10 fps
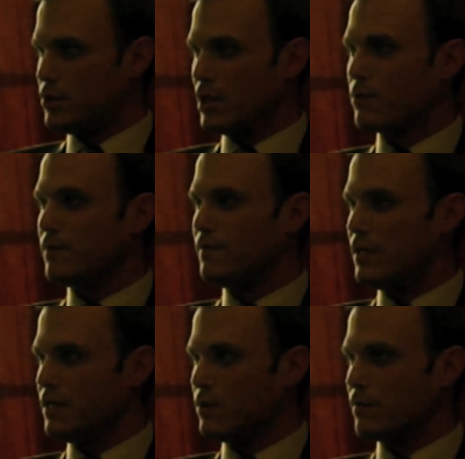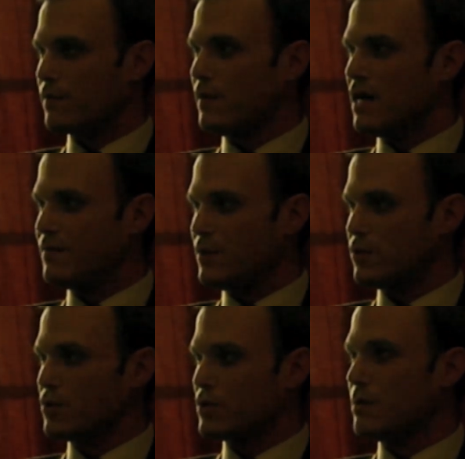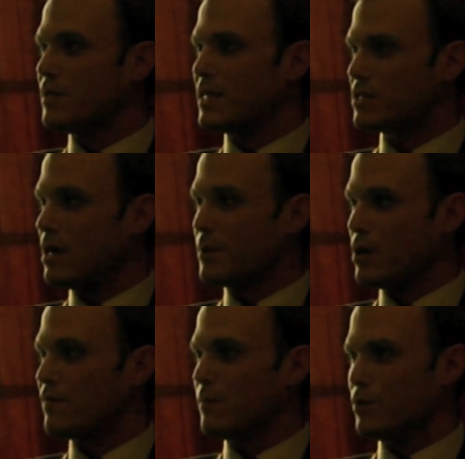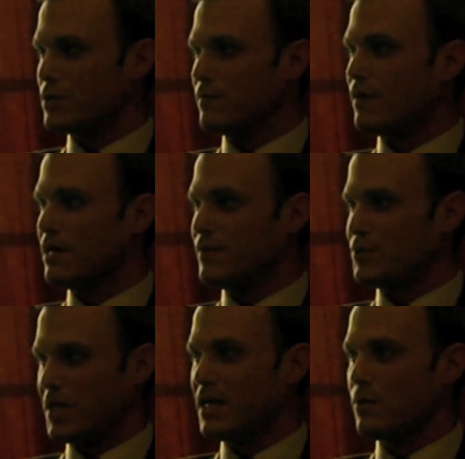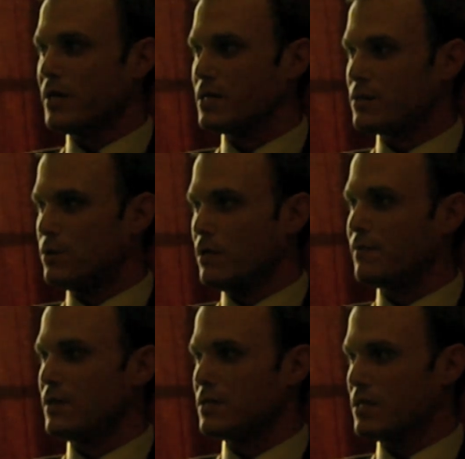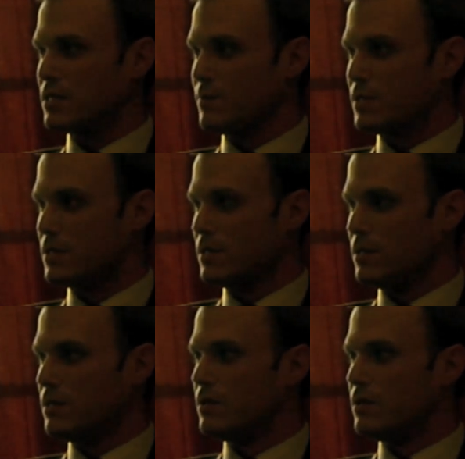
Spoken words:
the general fund over 5 years. So some of that's coming off the books in 5 years anyways, off the assessment.